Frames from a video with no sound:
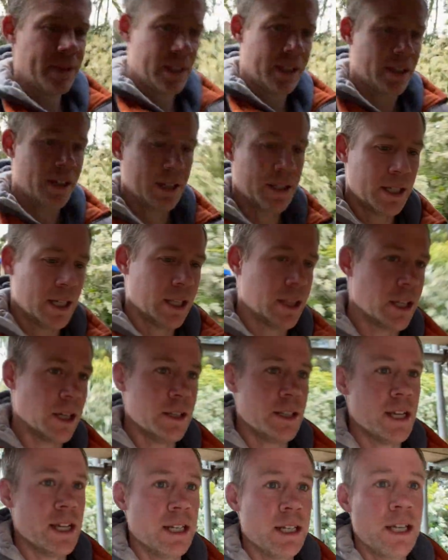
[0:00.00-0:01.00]
Nice to get
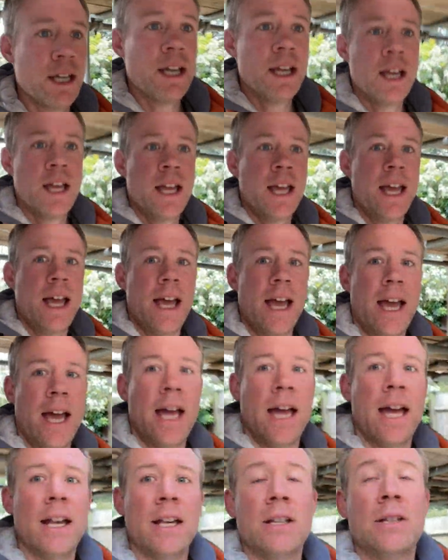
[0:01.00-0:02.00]
those in,
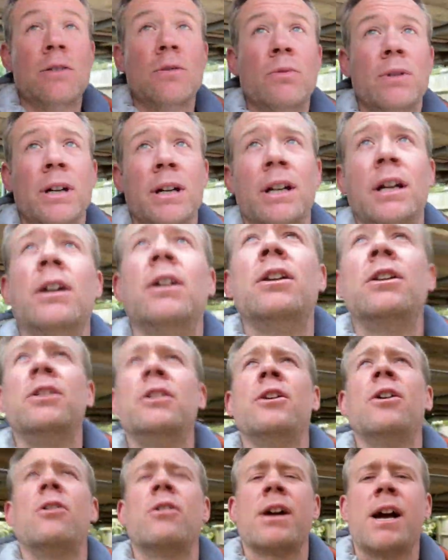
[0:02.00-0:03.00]
and we're going to
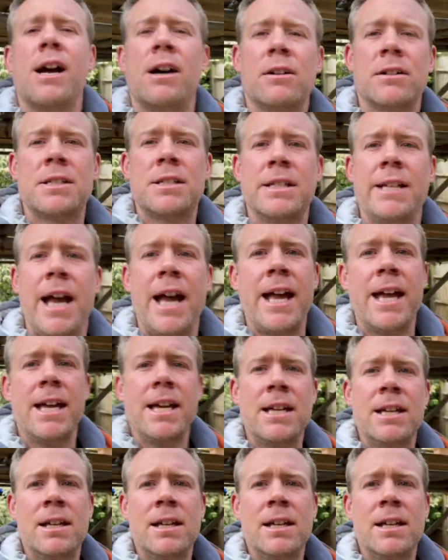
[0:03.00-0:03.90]
nog out today,